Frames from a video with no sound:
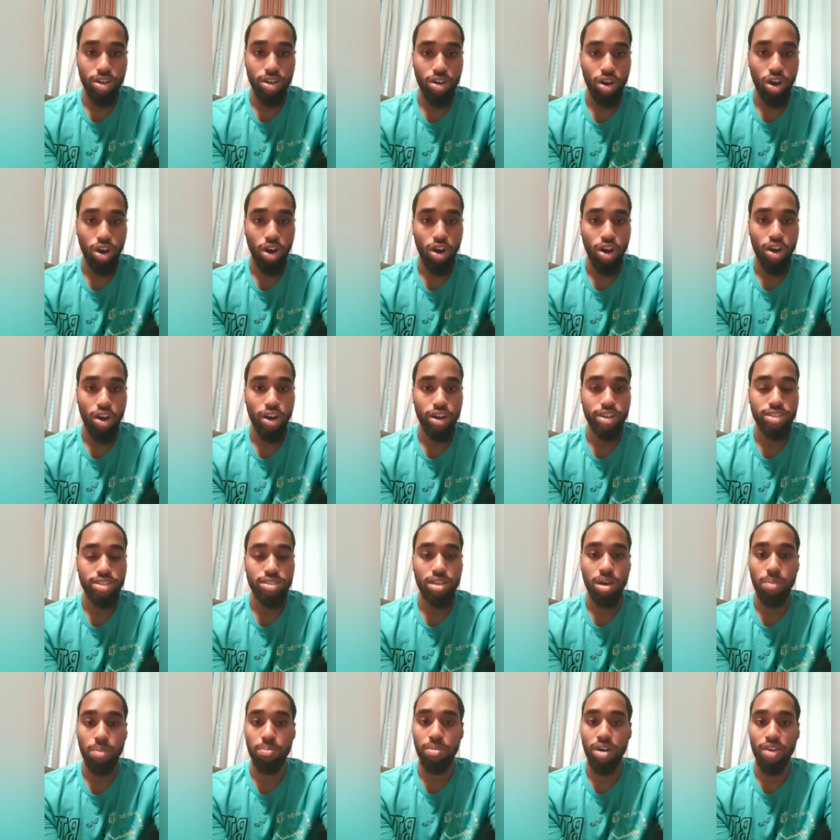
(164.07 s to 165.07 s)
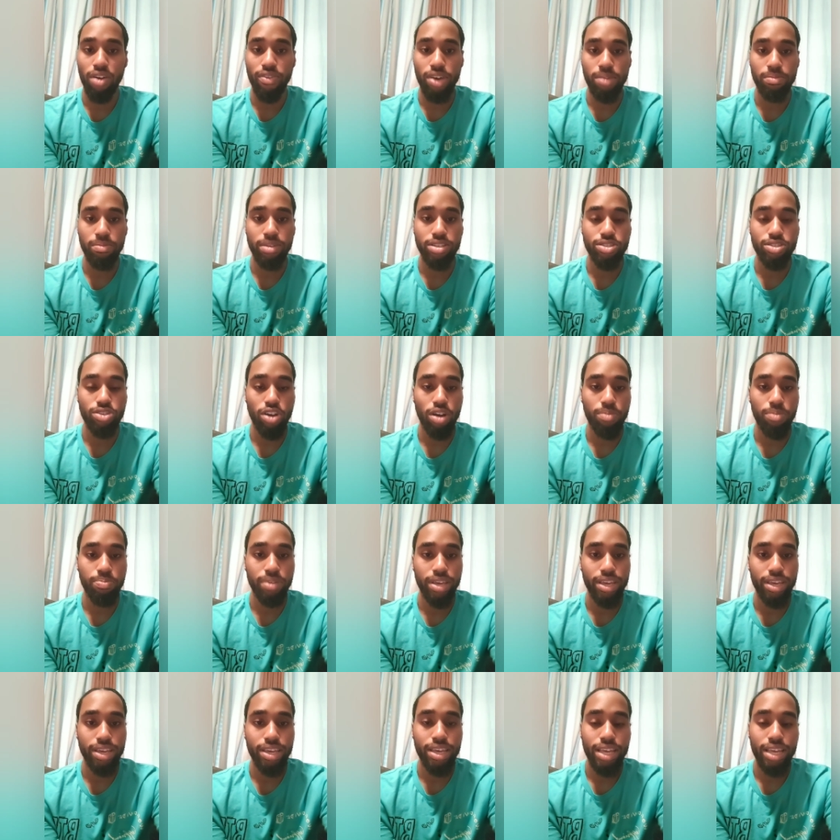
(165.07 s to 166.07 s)
cars above
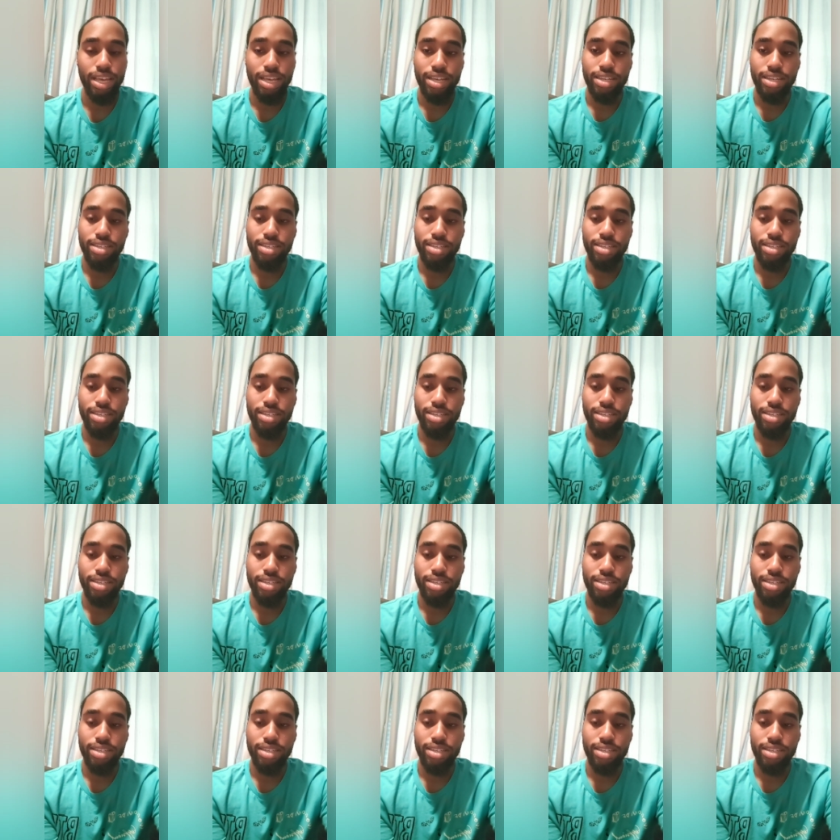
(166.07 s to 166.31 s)
MSRP.